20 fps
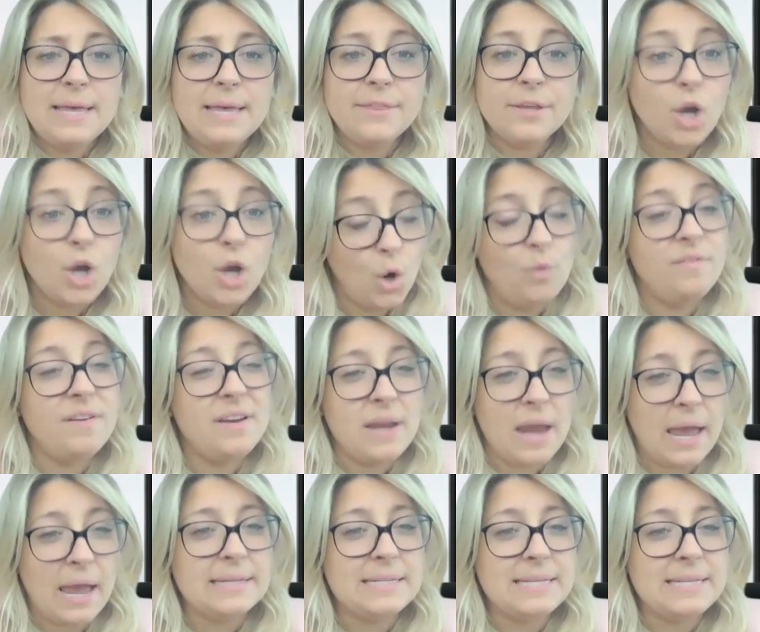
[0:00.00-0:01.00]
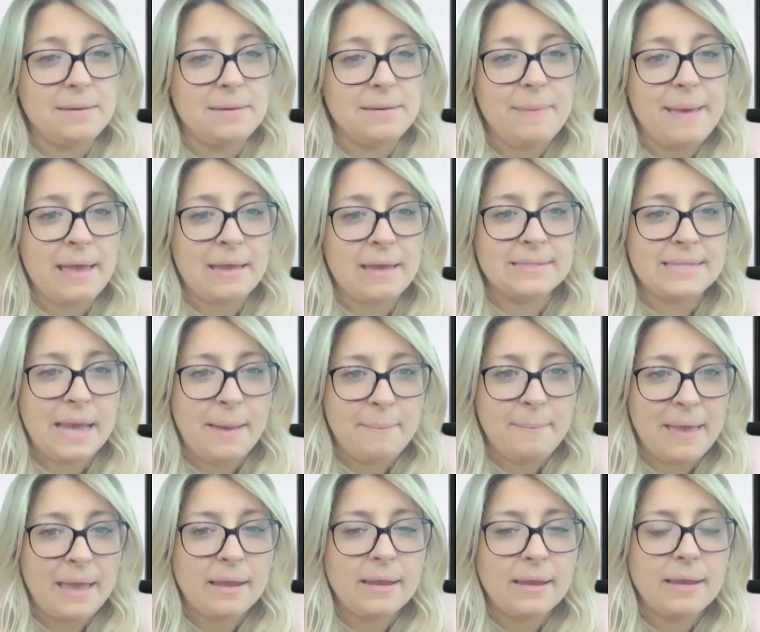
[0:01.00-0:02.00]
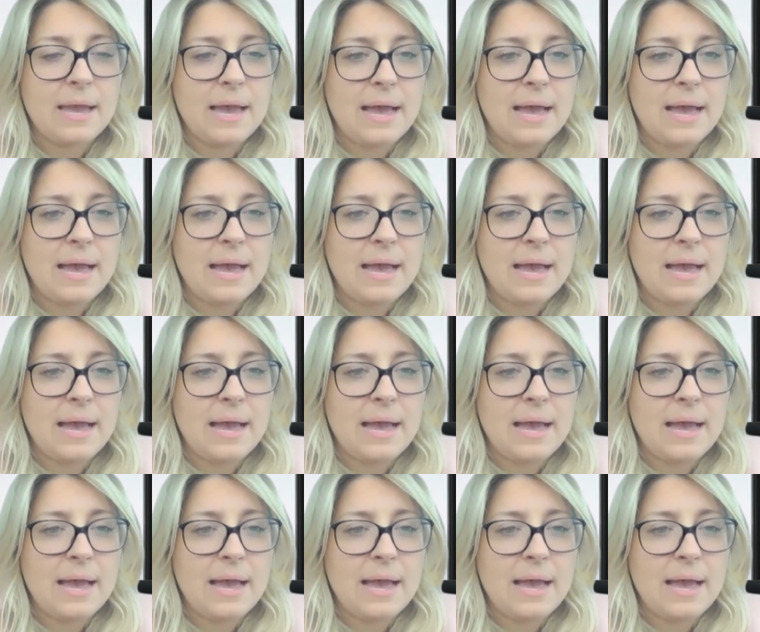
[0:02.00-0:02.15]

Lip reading: the COVID-19 pandemic,